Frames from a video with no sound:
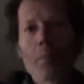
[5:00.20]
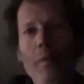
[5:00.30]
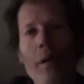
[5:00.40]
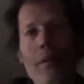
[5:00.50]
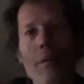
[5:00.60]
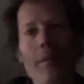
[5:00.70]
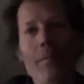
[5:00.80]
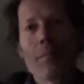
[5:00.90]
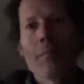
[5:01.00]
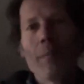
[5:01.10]
matter.
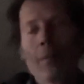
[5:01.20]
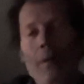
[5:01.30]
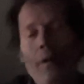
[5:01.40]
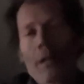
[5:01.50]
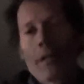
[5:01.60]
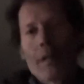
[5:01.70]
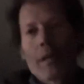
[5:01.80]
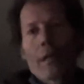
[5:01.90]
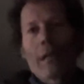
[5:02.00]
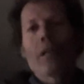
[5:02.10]

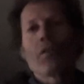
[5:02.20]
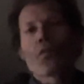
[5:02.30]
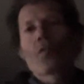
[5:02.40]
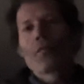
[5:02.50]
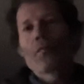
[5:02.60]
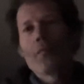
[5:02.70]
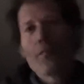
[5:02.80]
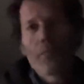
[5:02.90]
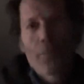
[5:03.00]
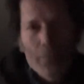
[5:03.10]
He's
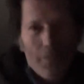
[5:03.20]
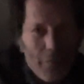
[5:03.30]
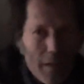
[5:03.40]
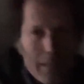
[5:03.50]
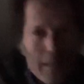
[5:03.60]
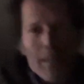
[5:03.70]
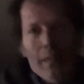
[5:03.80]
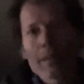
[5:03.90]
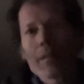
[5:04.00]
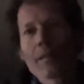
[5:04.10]
faking
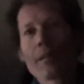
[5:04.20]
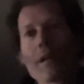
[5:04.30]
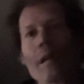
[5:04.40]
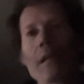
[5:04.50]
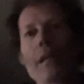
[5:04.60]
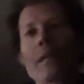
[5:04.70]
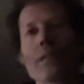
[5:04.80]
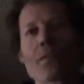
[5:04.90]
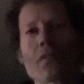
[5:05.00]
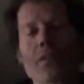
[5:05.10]
it.
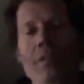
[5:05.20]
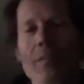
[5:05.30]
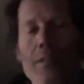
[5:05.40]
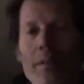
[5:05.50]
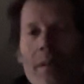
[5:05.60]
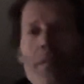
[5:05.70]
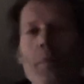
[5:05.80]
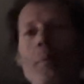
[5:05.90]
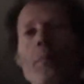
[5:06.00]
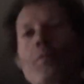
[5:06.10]
He's stealing other
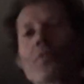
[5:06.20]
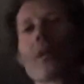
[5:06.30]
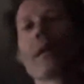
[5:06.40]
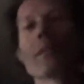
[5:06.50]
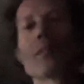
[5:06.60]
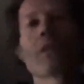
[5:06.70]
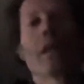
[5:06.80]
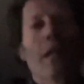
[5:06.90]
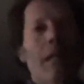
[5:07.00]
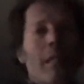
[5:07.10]
people's lines
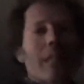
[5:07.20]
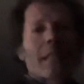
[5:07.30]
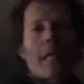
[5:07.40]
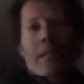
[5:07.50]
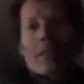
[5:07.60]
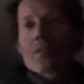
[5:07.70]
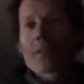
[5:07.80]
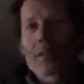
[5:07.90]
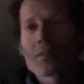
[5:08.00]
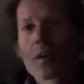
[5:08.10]
saying he's
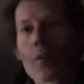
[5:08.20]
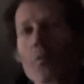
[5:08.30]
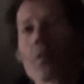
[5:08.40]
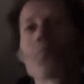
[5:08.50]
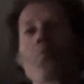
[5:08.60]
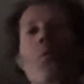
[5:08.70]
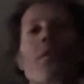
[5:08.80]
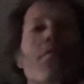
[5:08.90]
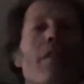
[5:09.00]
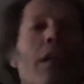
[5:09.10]
not starting World War III,